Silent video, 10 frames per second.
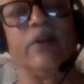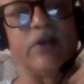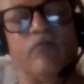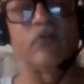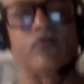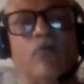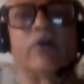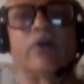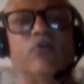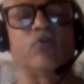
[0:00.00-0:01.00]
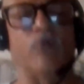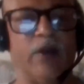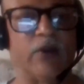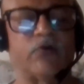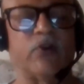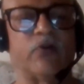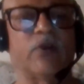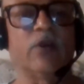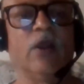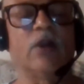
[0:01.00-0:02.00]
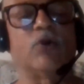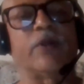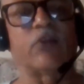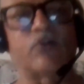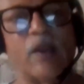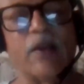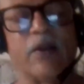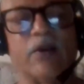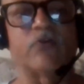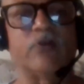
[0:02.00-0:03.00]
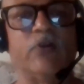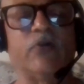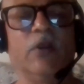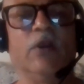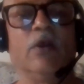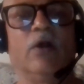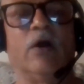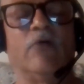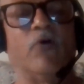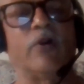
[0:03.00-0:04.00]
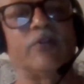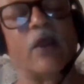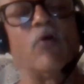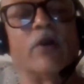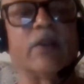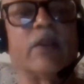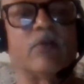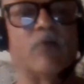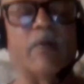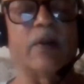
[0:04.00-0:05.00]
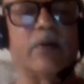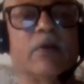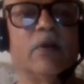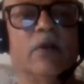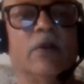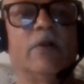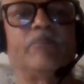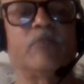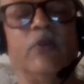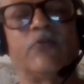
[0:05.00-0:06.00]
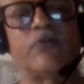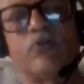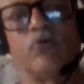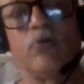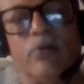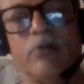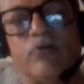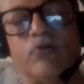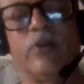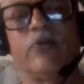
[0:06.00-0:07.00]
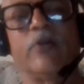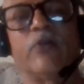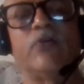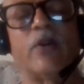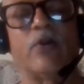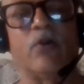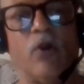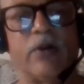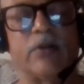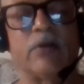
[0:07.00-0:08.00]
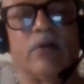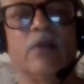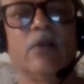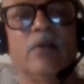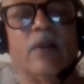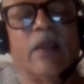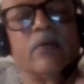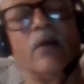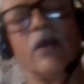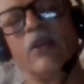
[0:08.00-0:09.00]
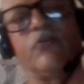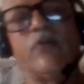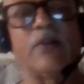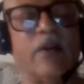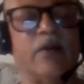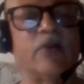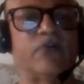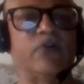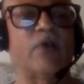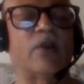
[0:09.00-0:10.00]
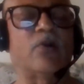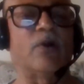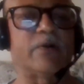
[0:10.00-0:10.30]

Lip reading: treated wastewaters to industries, to textile industries, for their water requirement. So industries are not, like, against that. The industries are